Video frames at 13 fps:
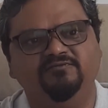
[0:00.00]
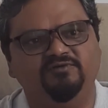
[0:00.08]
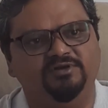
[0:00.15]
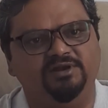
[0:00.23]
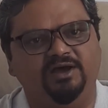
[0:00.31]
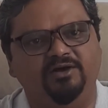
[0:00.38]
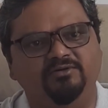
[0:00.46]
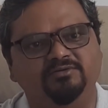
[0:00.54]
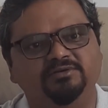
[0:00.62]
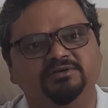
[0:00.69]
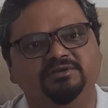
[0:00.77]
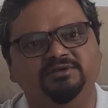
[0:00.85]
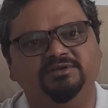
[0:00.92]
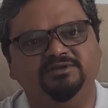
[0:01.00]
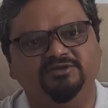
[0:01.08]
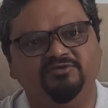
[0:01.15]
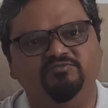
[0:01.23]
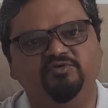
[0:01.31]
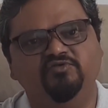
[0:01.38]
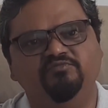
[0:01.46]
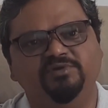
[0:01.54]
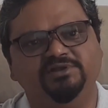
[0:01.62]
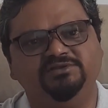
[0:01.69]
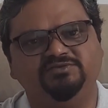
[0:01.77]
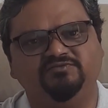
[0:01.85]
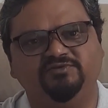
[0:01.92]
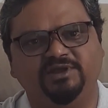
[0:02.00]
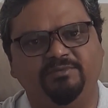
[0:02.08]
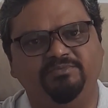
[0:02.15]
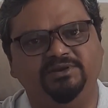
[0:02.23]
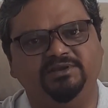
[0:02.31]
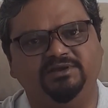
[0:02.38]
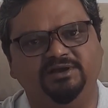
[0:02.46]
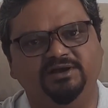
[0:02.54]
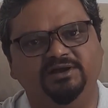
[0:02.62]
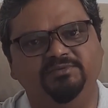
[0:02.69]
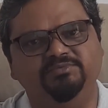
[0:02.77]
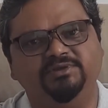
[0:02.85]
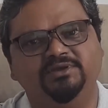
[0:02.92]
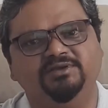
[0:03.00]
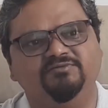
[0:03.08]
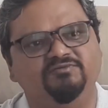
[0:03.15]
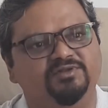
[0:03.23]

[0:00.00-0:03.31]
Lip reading: For now, your movements would have been curbed